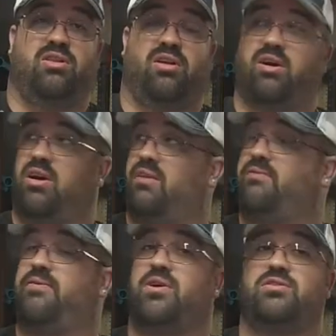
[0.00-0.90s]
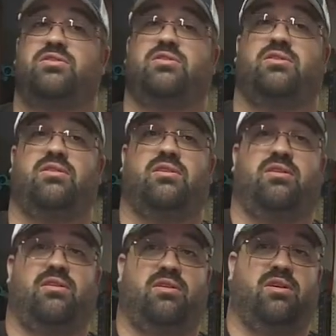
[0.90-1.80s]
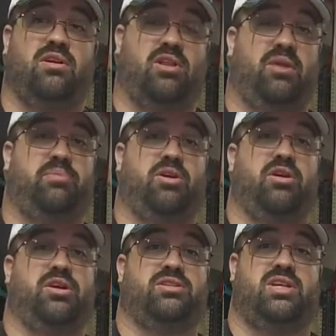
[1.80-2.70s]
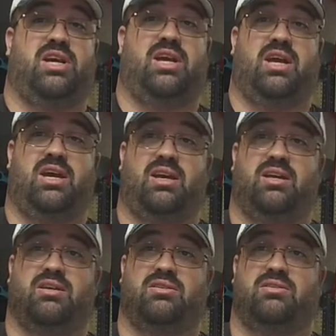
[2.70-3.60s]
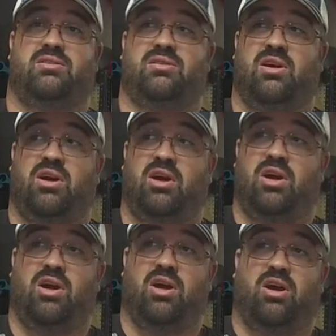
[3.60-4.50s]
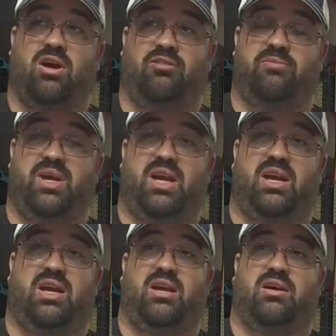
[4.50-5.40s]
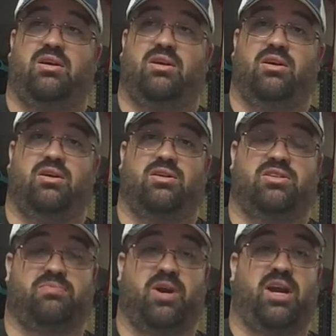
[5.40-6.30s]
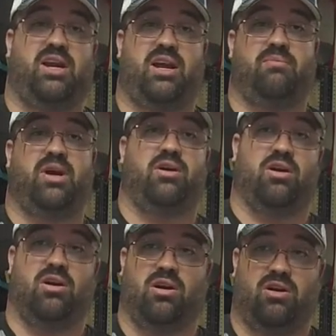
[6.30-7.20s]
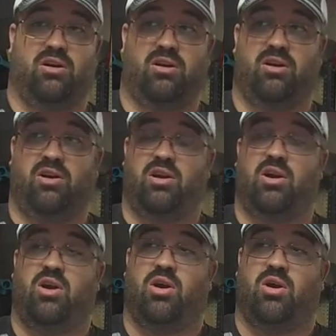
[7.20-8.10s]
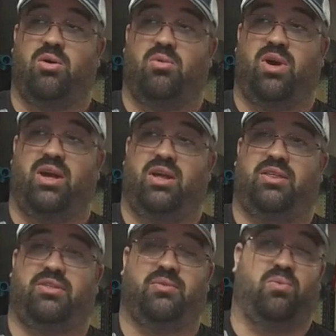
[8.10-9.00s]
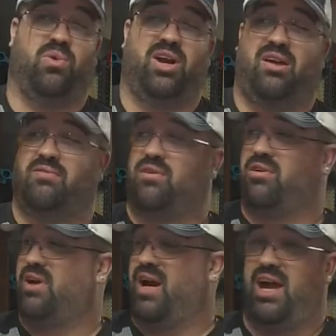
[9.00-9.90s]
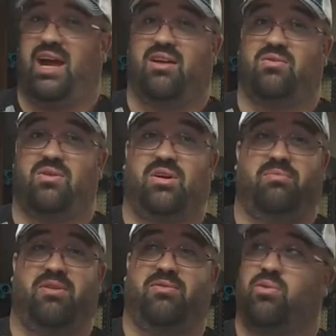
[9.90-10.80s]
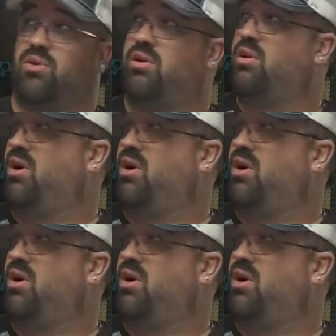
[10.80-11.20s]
the first clip you're gonna see is of me spraying down my car with whatever I had on it before.